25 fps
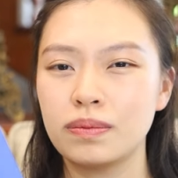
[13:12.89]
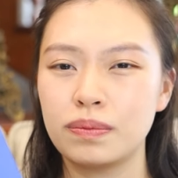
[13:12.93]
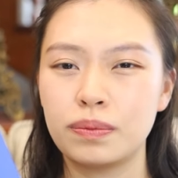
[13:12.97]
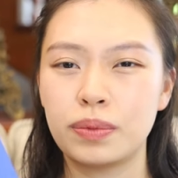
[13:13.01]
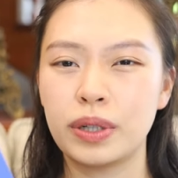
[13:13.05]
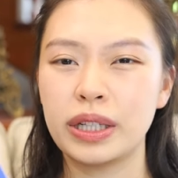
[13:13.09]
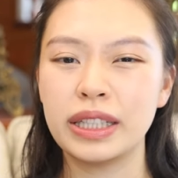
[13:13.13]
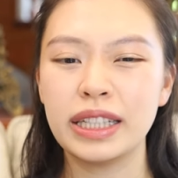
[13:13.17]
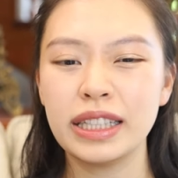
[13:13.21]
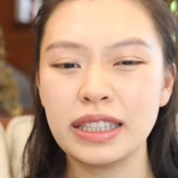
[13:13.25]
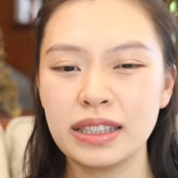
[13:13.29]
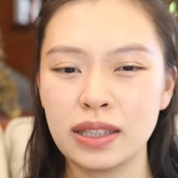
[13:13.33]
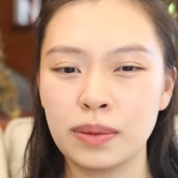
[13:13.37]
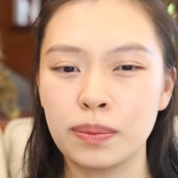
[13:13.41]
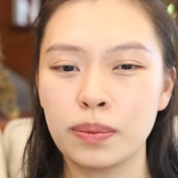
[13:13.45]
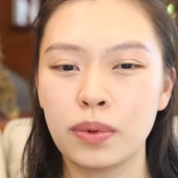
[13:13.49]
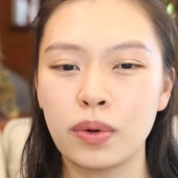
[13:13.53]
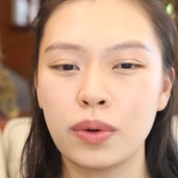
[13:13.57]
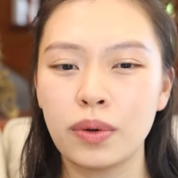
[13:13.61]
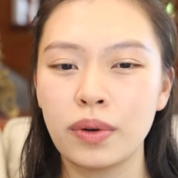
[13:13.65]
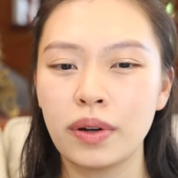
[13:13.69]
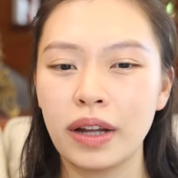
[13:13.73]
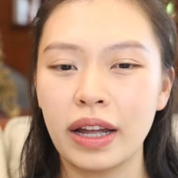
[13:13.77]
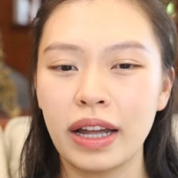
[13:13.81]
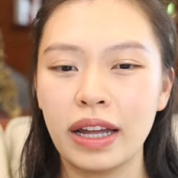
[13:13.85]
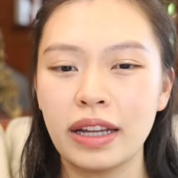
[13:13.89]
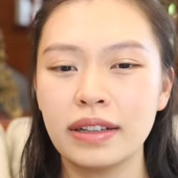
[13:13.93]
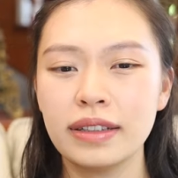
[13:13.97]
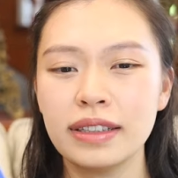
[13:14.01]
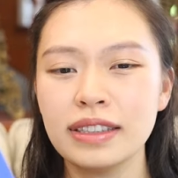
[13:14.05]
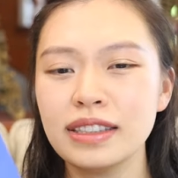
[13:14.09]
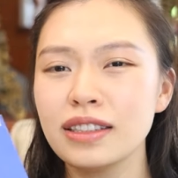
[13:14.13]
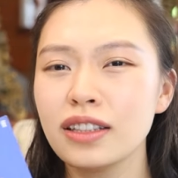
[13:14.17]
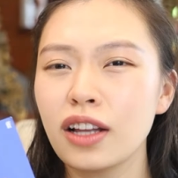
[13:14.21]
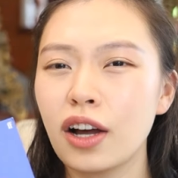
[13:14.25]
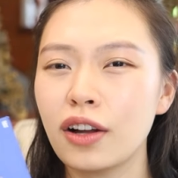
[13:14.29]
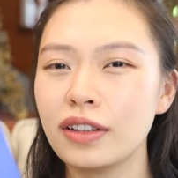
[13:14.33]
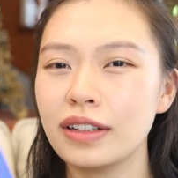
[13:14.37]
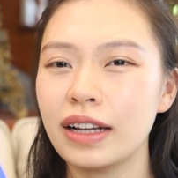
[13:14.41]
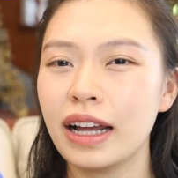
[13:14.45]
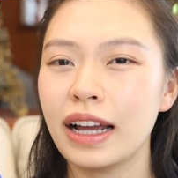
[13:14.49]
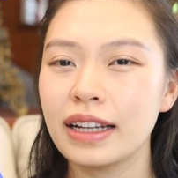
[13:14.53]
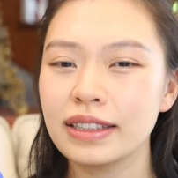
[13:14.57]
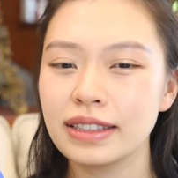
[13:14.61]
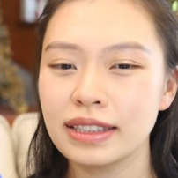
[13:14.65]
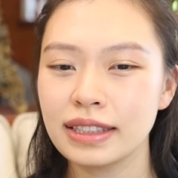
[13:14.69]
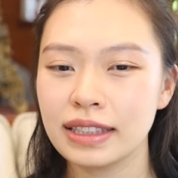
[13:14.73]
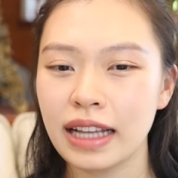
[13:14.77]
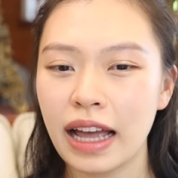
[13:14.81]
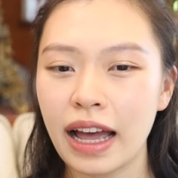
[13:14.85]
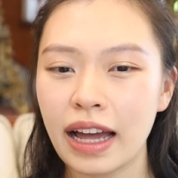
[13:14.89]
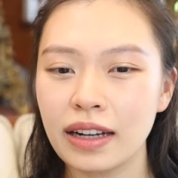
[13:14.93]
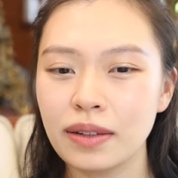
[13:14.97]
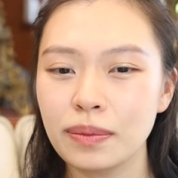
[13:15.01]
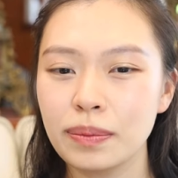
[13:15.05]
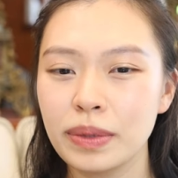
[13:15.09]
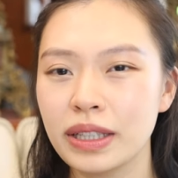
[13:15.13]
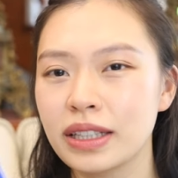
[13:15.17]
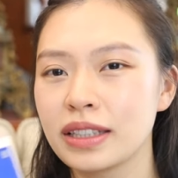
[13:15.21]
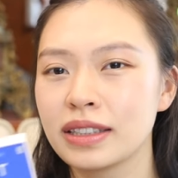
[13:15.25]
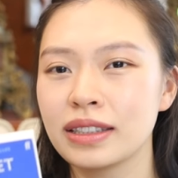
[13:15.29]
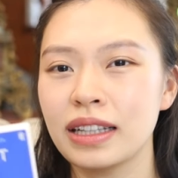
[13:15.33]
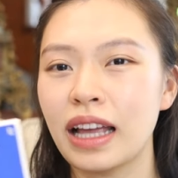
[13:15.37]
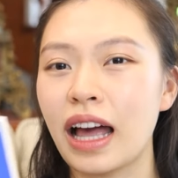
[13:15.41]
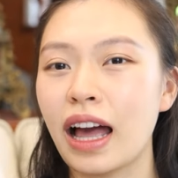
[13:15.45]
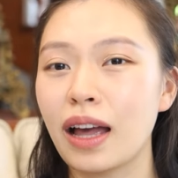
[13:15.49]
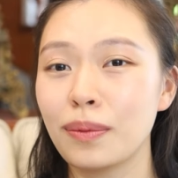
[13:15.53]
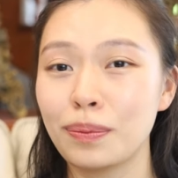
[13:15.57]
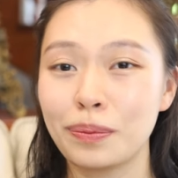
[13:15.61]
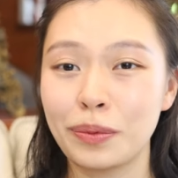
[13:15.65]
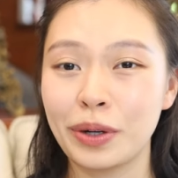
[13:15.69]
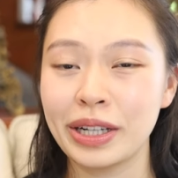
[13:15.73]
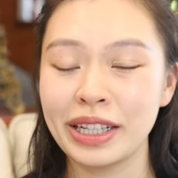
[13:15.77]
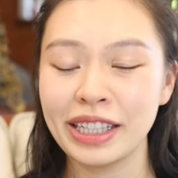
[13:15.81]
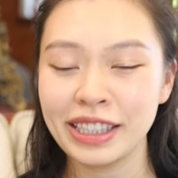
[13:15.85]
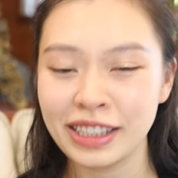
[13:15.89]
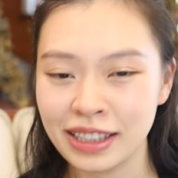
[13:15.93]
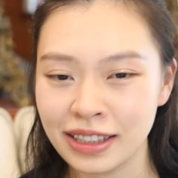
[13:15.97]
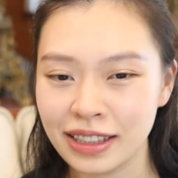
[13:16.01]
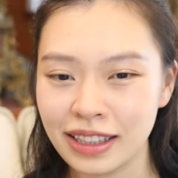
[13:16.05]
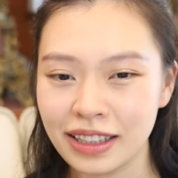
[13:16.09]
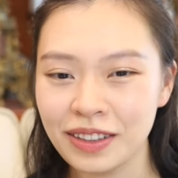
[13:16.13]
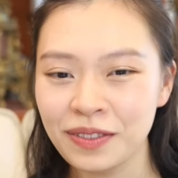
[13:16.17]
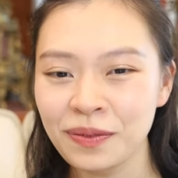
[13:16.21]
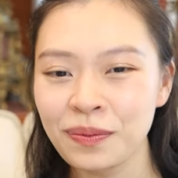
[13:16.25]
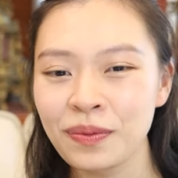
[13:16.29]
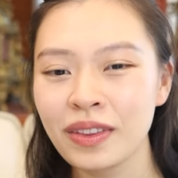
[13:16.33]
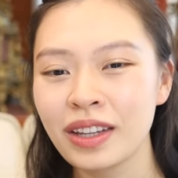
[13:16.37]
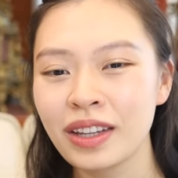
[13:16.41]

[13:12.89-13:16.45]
predictable and it's not as sad because I predicted it.